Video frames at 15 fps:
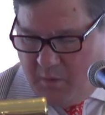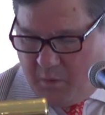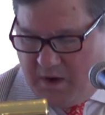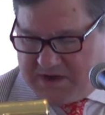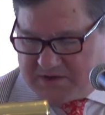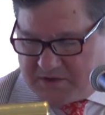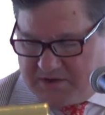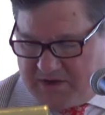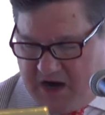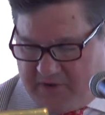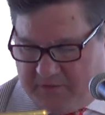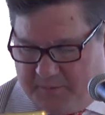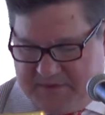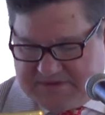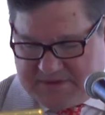Western
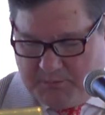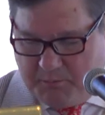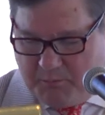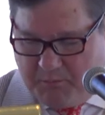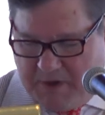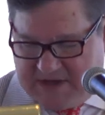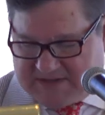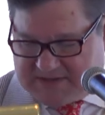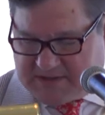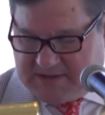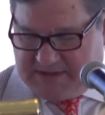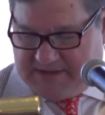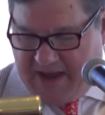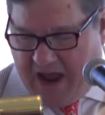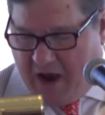governments must
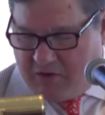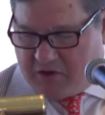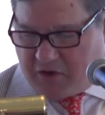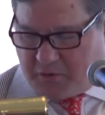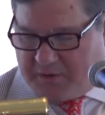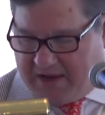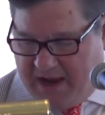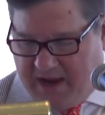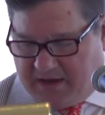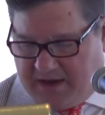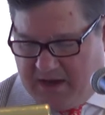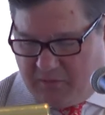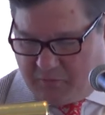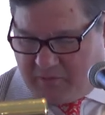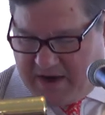now
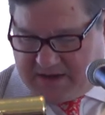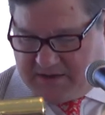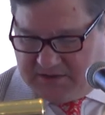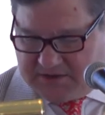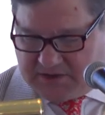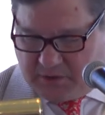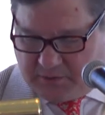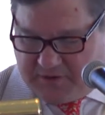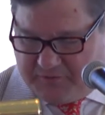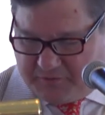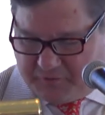create a regulatory